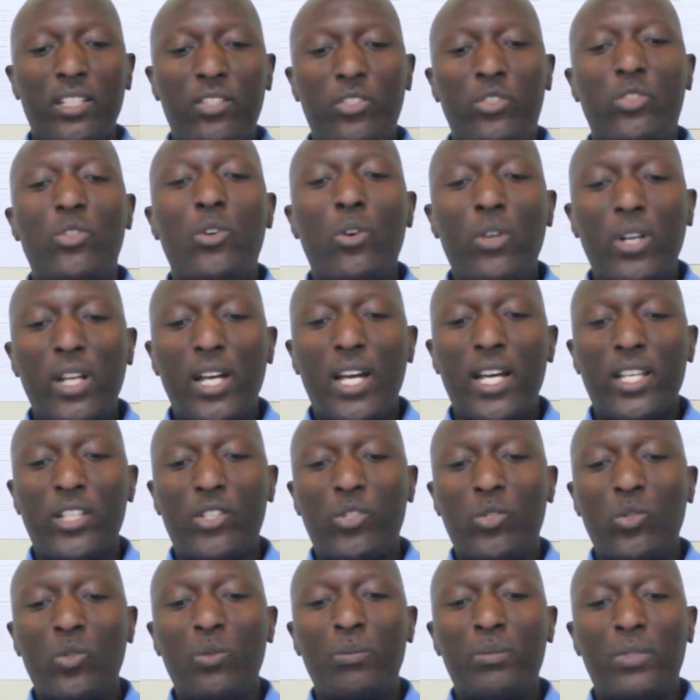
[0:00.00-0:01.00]
This theory
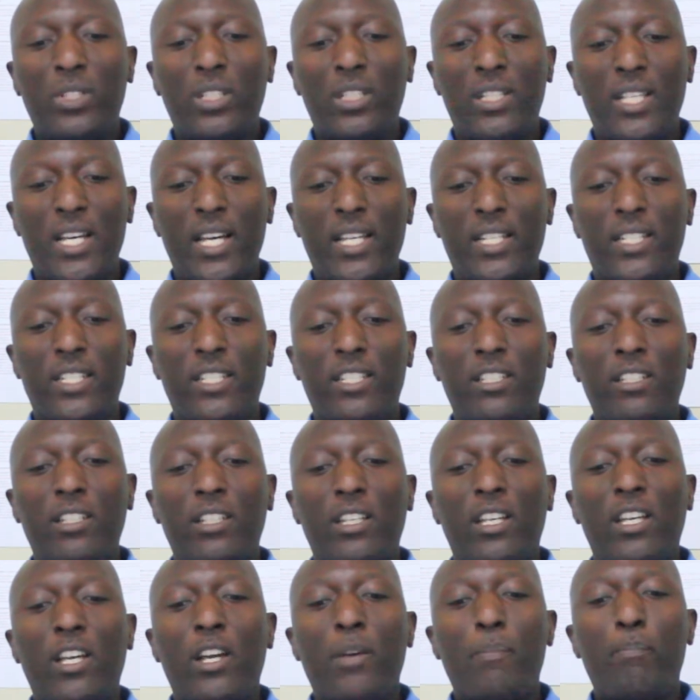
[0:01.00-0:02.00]
assumes that
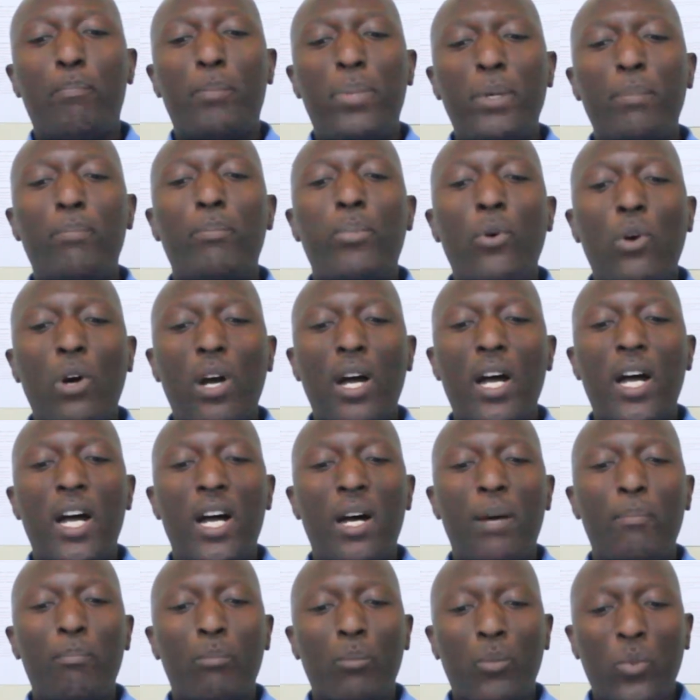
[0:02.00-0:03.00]
people
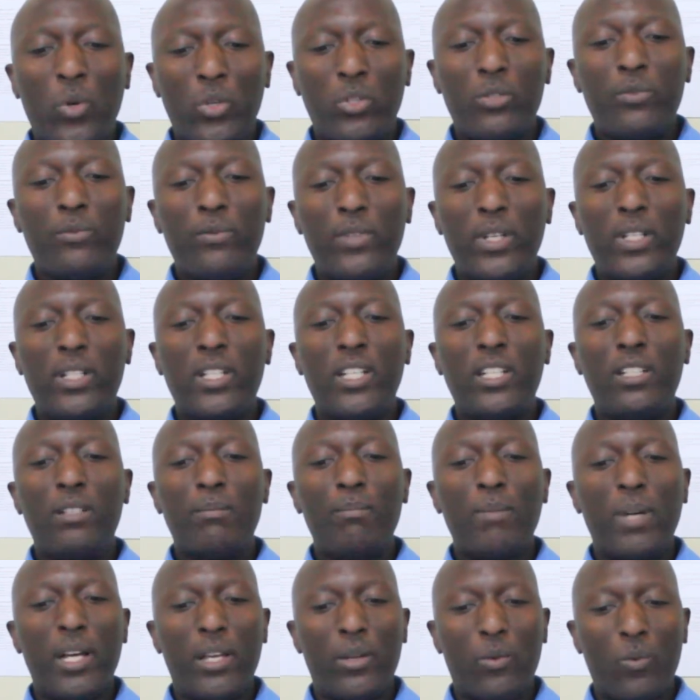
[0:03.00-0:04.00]
are
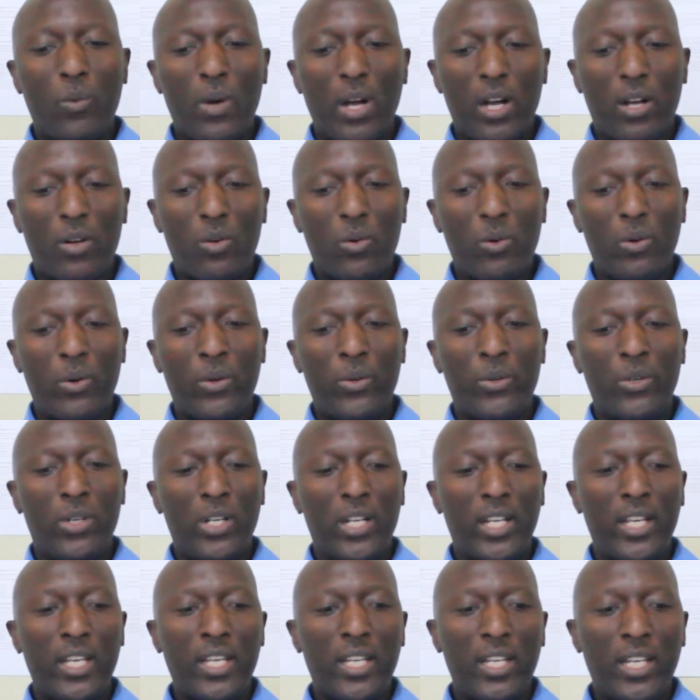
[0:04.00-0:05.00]
motivated by work
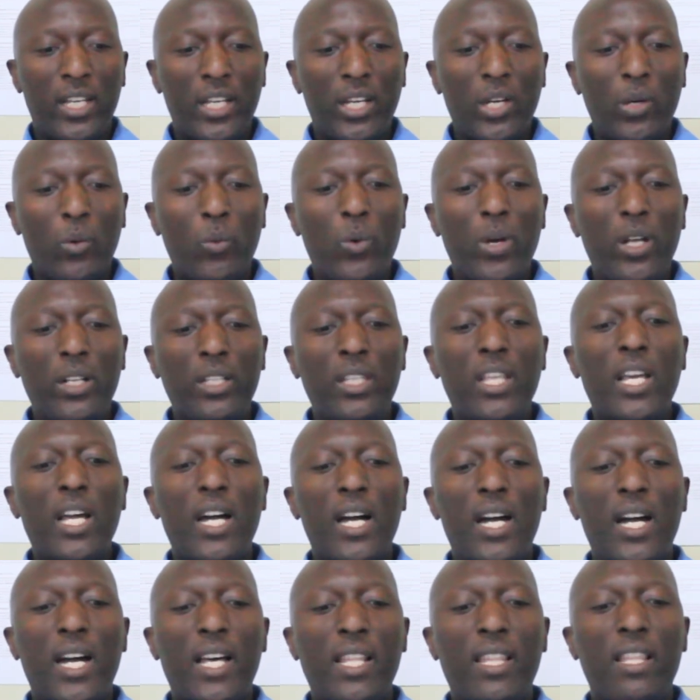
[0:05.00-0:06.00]
only, while
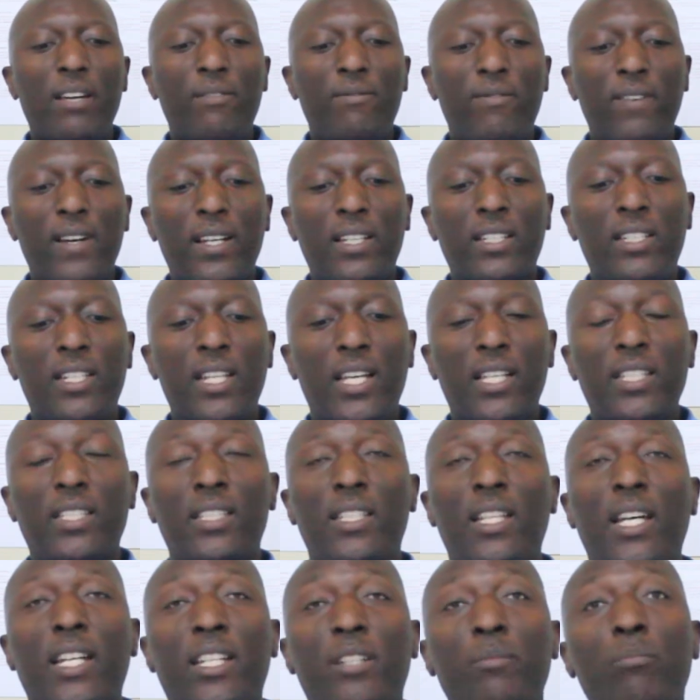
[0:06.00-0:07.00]
there are other factors
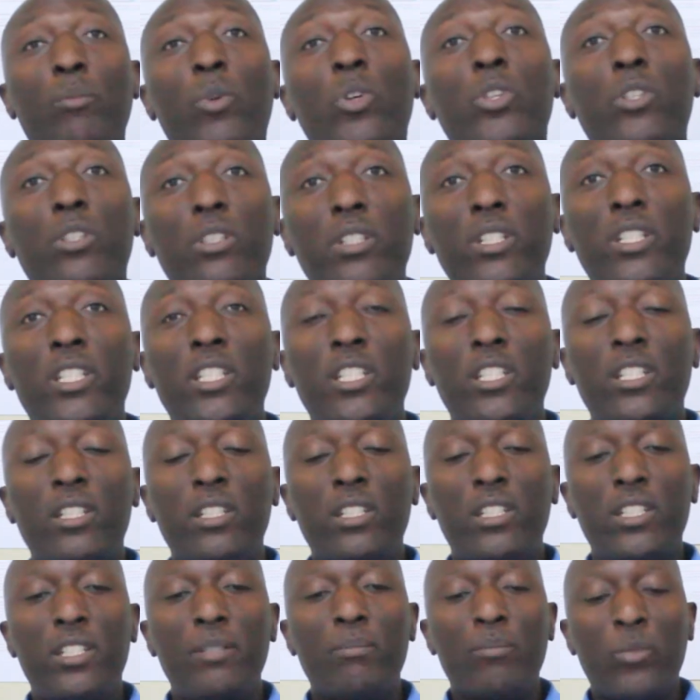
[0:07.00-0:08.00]
that
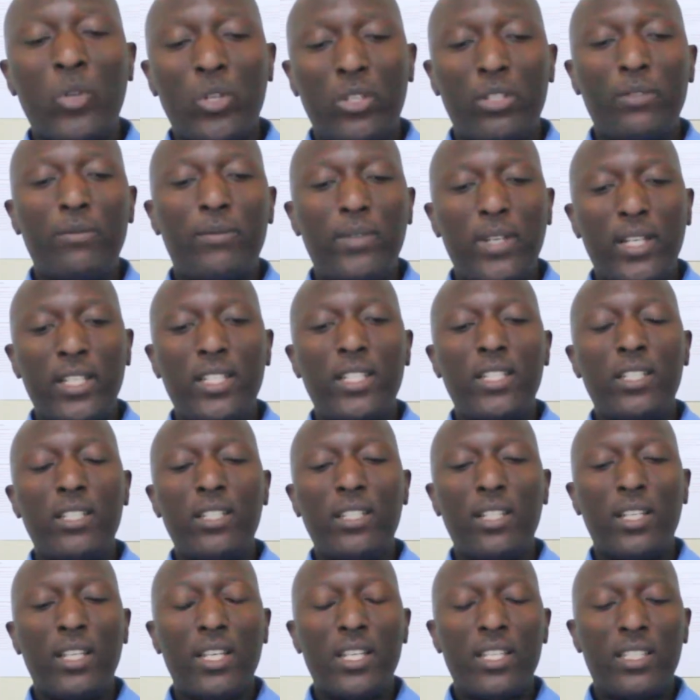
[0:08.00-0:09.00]
demotivate
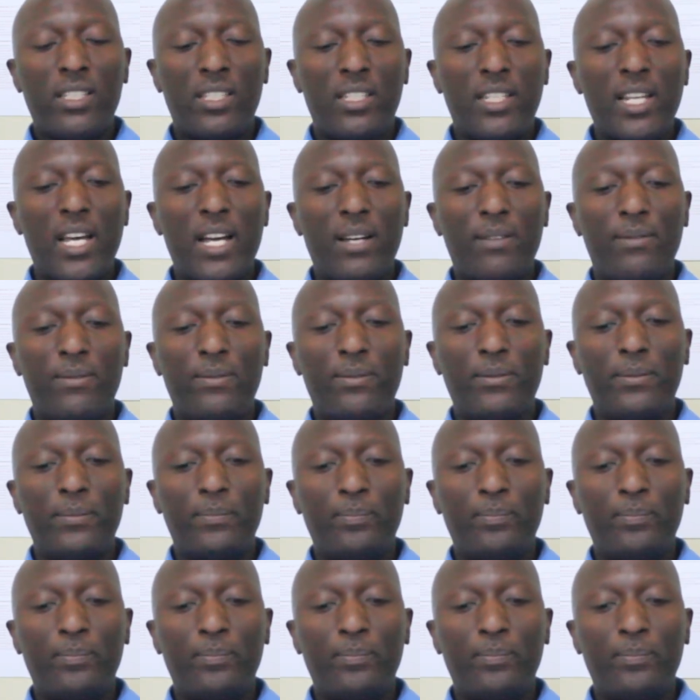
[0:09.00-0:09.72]
staff.